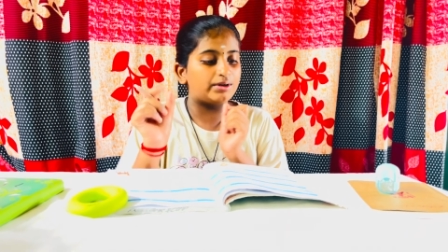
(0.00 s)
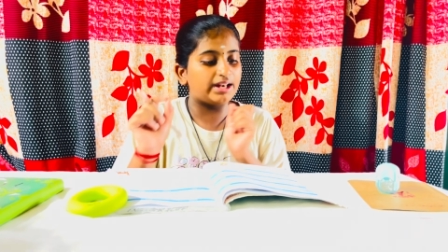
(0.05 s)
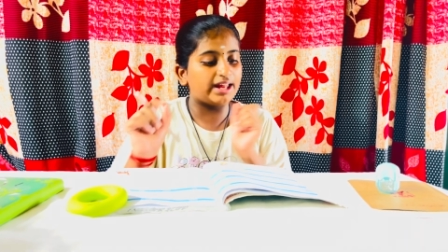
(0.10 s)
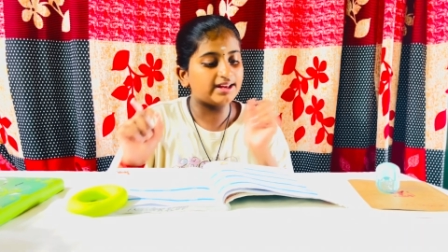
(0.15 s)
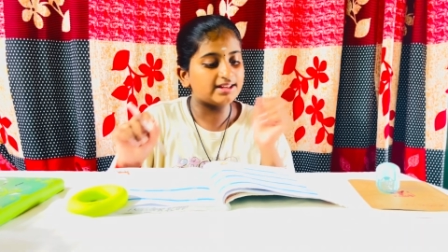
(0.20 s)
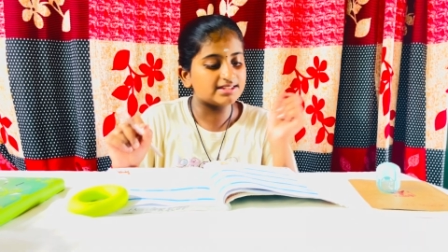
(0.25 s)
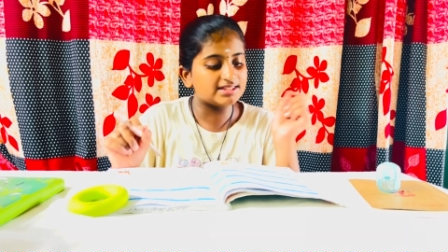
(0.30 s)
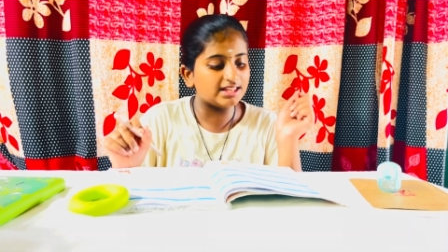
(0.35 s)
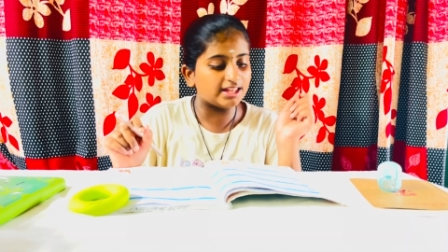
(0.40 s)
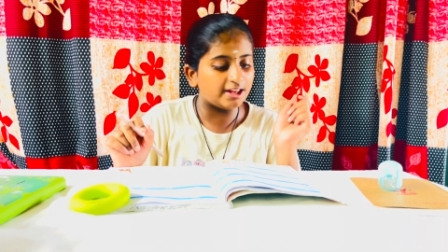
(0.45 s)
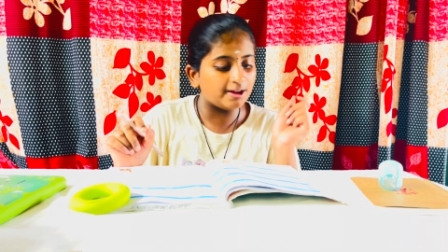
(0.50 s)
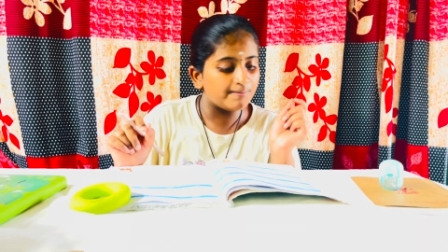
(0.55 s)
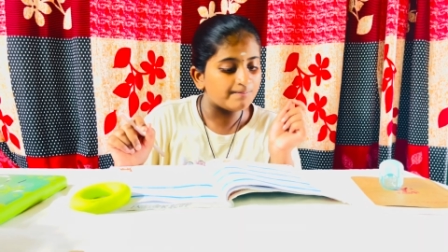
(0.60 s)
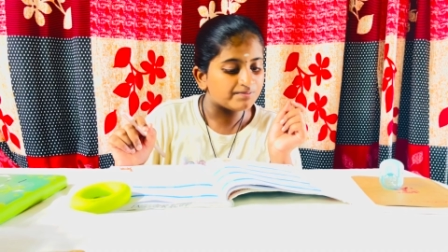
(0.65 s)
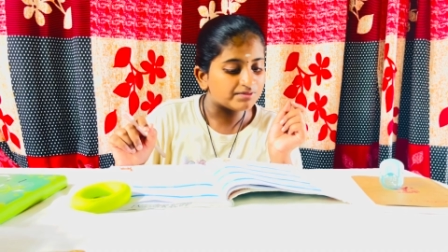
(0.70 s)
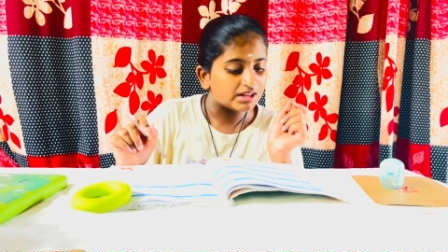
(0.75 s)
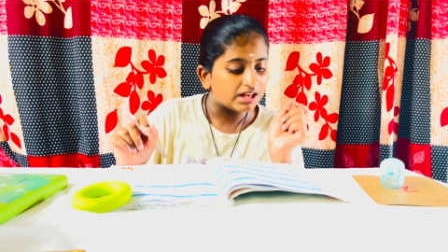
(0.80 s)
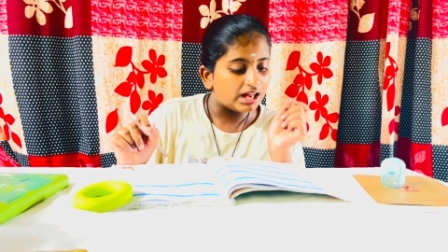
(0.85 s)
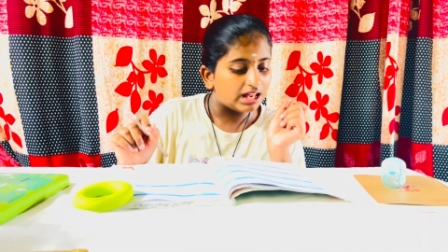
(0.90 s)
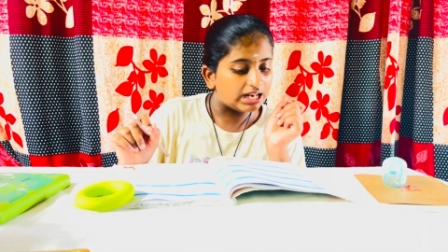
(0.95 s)
Like see,
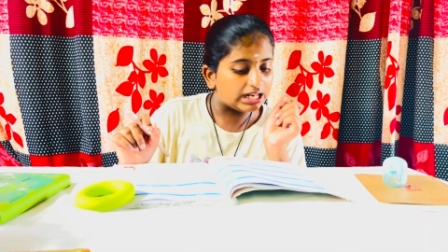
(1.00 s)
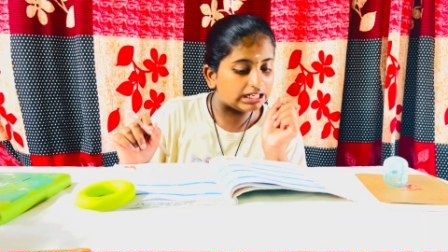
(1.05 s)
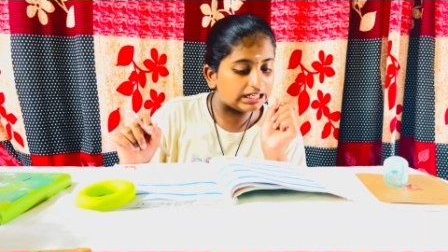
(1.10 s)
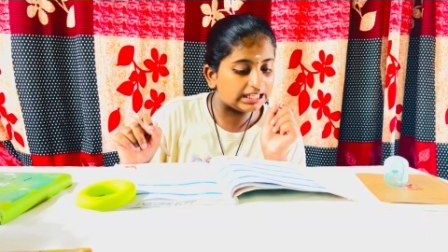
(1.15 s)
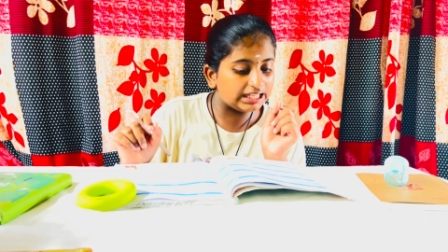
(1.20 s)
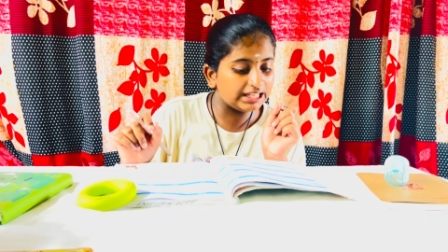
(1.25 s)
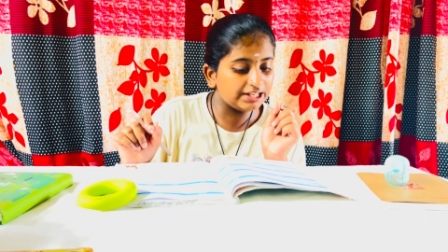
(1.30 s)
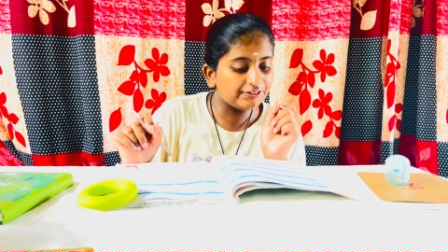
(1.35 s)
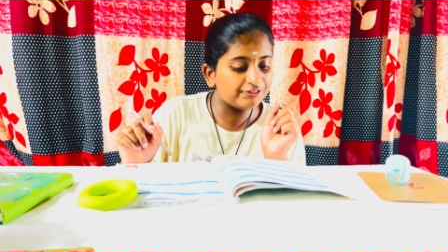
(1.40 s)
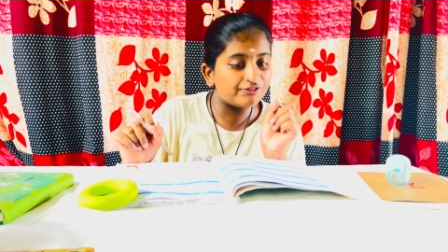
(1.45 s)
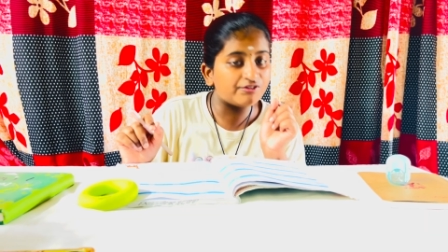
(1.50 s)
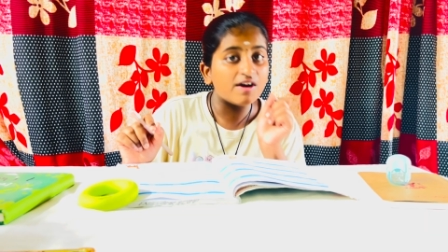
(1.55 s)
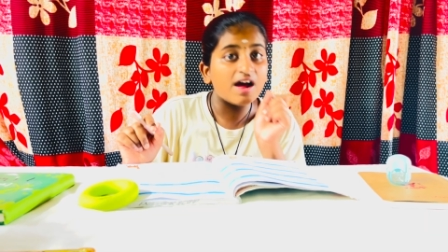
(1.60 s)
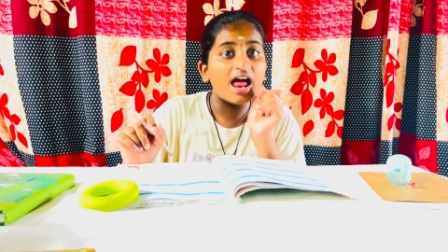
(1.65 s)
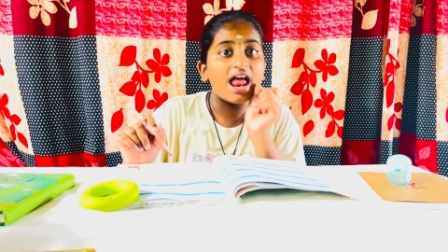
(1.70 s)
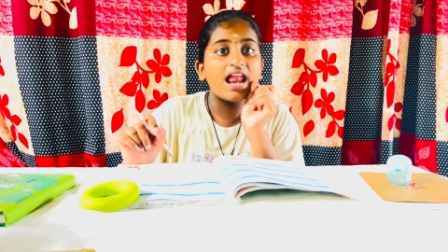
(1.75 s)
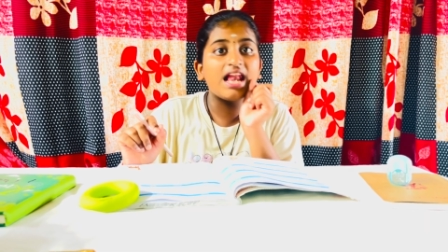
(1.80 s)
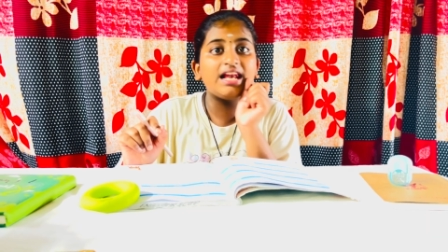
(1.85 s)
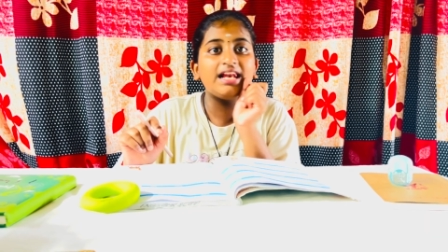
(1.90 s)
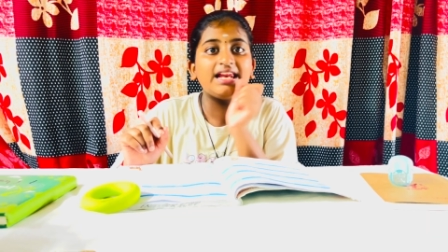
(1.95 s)
leaf,
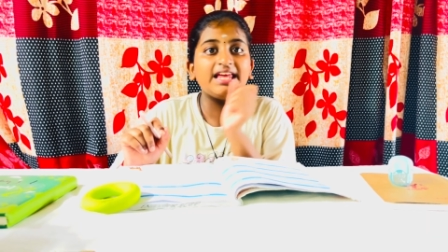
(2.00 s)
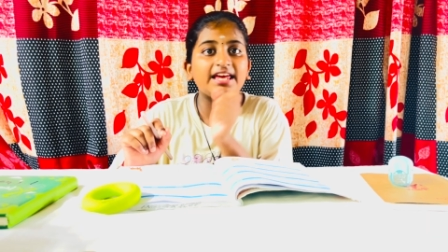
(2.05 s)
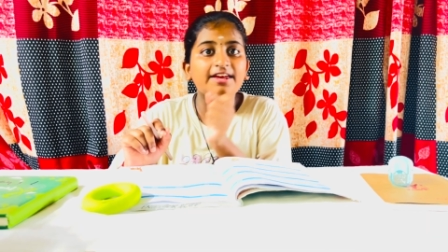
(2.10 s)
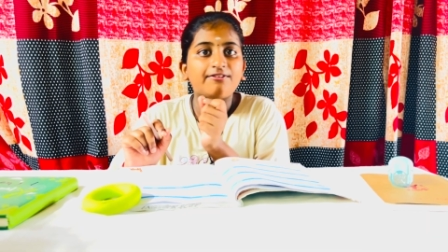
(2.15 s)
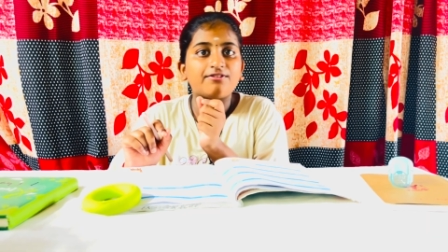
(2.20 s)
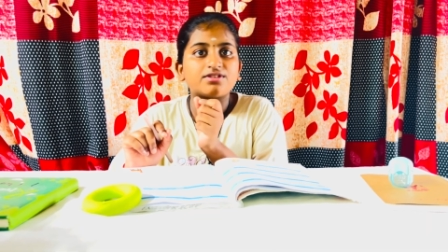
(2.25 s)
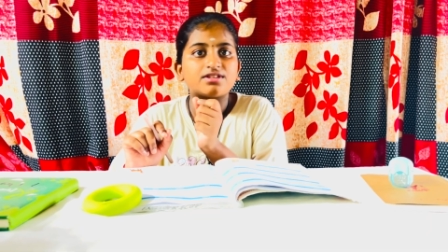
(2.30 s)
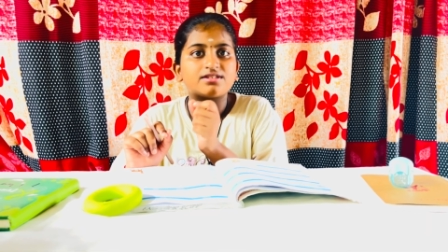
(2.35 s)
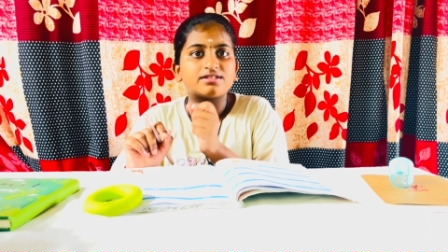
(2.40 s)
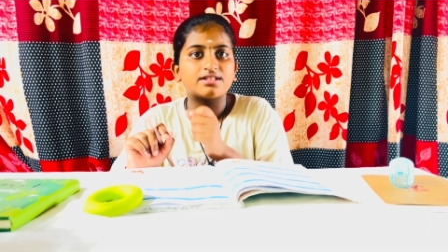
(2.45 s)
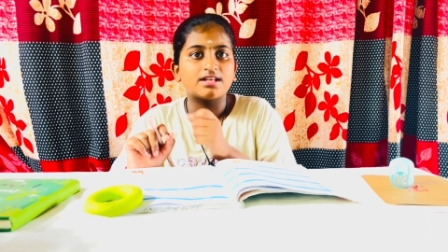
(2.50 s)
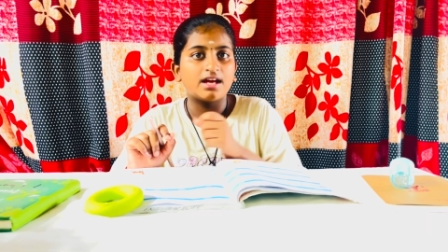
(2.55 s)
leaves.